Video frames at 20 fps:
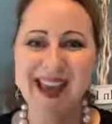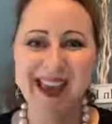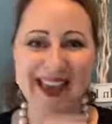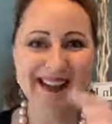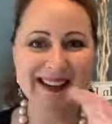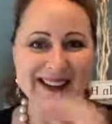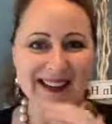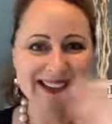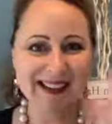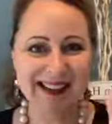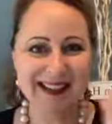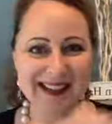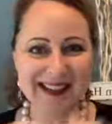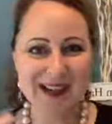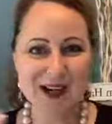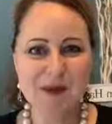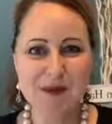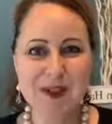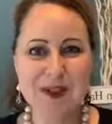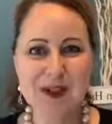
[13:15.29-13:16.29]
and connect
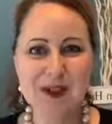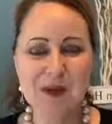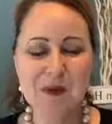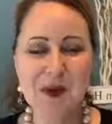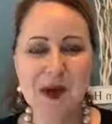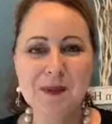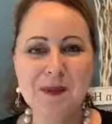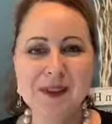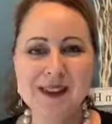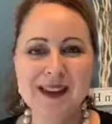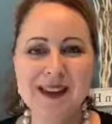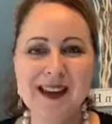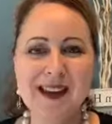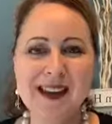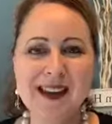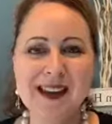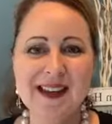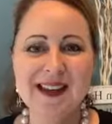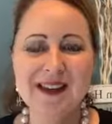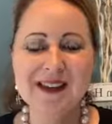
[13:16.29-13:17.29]
it up to your
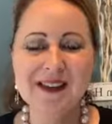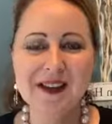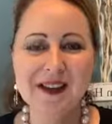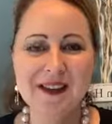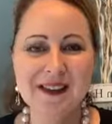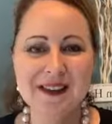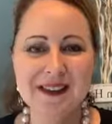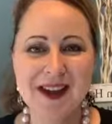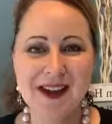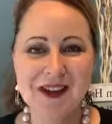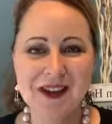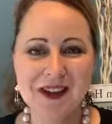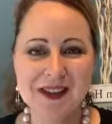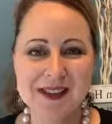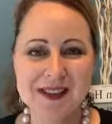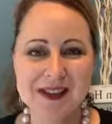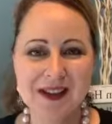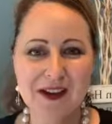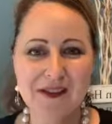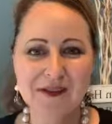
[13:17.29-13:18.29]
website and all of that
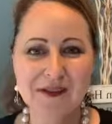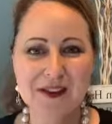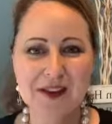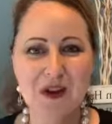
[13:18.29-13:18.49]
good stuff.